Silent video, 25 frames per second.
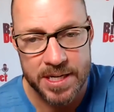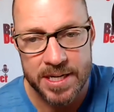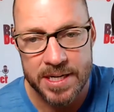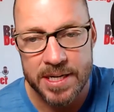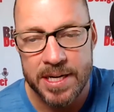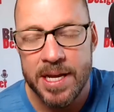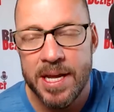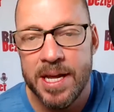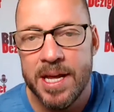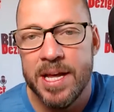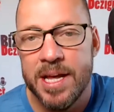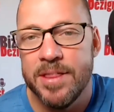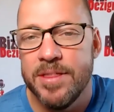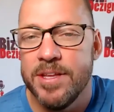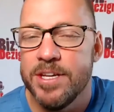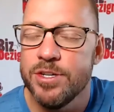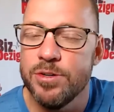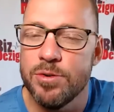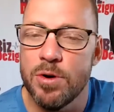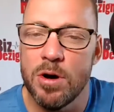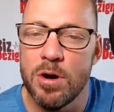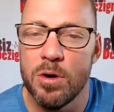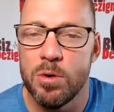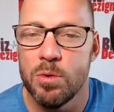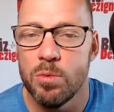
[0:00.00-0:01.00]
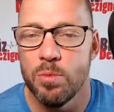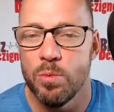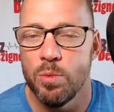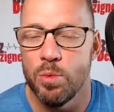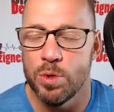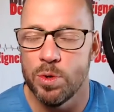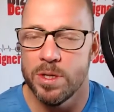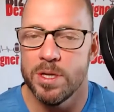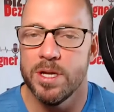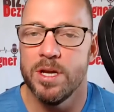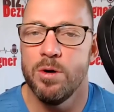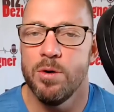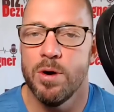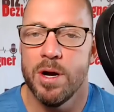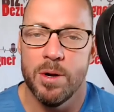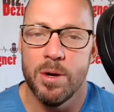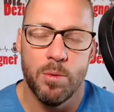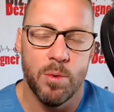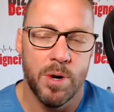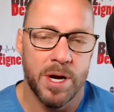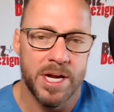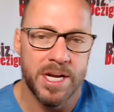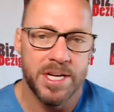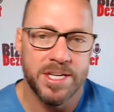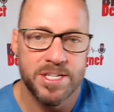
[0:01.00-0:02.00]
And these are all really
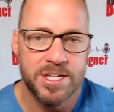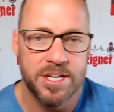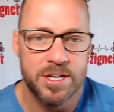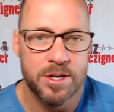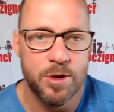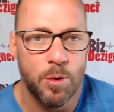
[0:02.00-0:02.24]
great ways